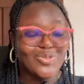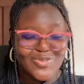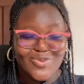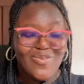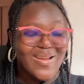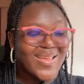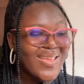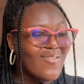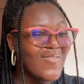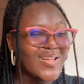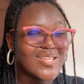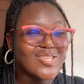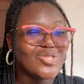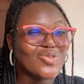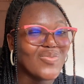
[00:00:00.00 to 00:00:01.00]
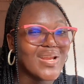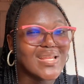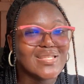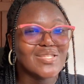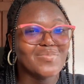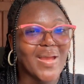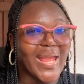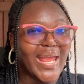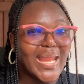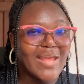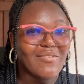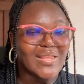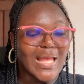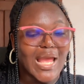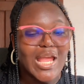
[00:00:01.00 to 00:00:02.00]
So if I used to really listen to my ear
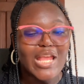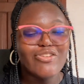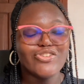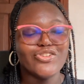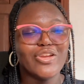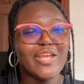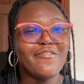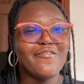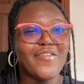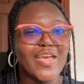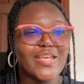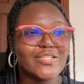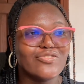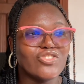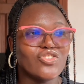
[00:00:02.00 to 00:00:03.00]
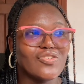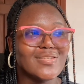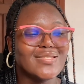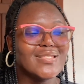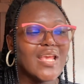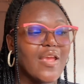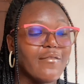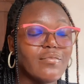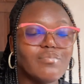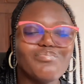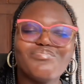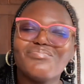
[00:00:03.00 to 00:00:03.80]
every time, treasure invest, treasure save.